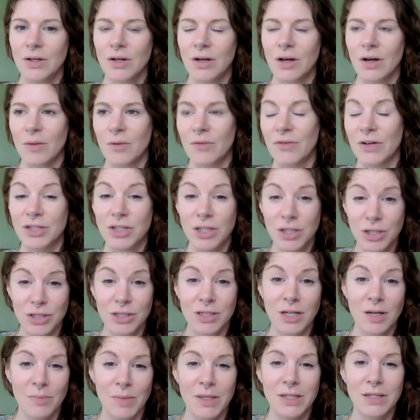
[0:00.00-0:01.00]
We've actually
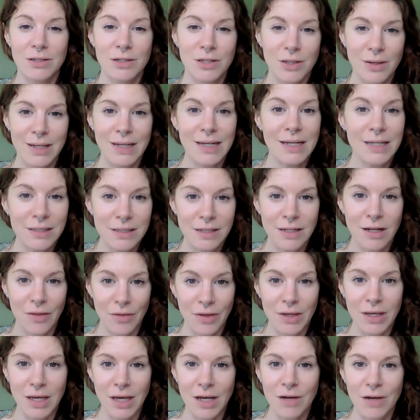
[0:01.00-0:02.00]
just committed to at least
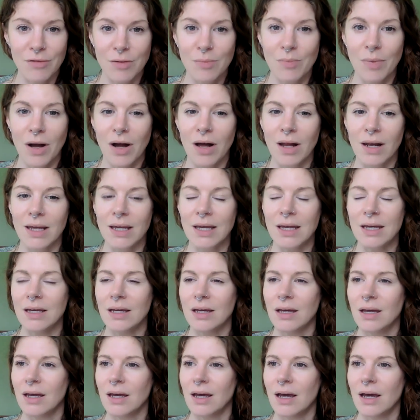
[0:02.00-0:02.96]
another year in Bali.